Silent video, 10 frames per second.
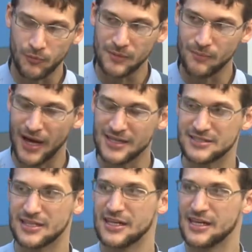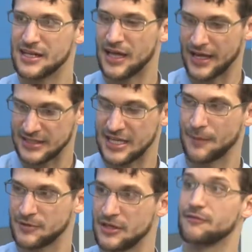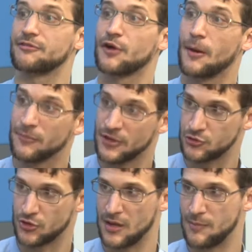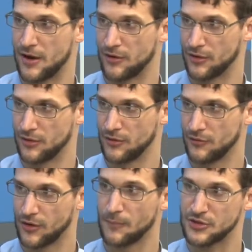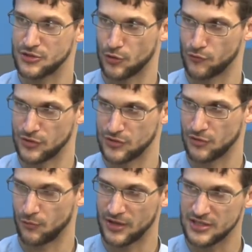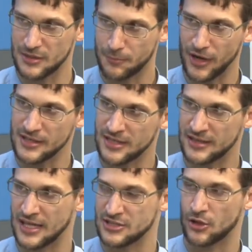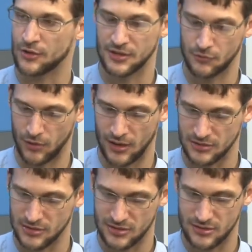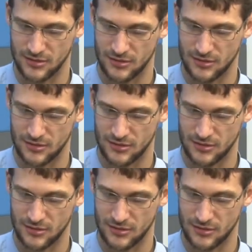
we might accept it from the tray bearer, from the servant. What is the price that Sultan wants?